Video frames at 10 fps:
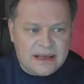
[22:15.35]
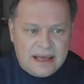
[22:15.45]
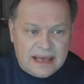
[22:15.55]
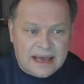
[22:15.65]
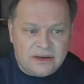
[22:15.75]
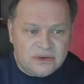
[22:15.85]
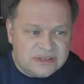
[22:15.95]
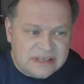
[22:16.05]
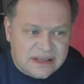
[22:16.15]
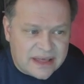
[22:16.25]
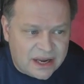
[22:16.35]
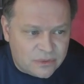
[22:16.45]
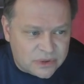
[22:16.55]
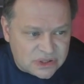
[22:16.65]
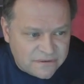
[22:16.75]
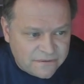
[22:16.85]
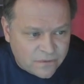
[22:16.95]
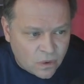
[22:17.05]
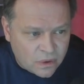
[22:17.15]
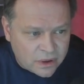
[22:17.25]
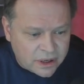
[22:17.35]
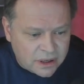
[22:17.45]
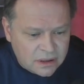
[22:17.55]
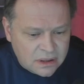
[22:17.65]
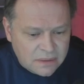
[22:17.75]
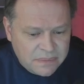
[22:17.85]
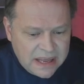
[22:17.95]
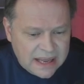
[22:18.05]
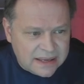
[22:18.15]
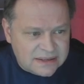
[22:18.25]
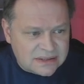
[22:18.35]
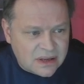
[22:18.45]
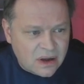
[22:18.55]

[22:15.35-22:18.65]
and you'll see that it was 4 pings.